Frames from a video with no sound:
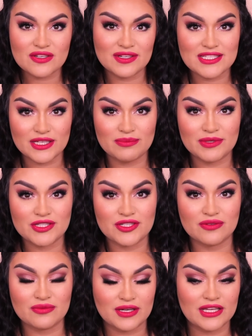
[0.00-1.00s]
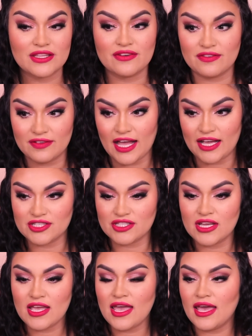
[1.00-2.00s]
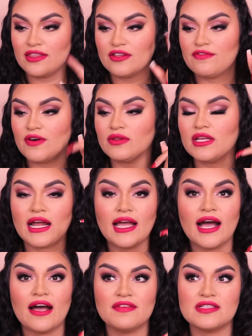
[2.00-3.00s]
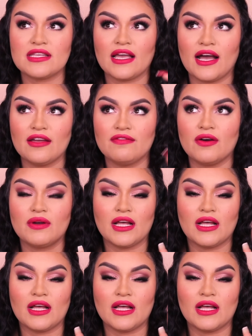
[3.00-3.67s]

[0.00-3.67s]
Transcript: ahead and take a picture with Flash. And the phone that I have is the iPhone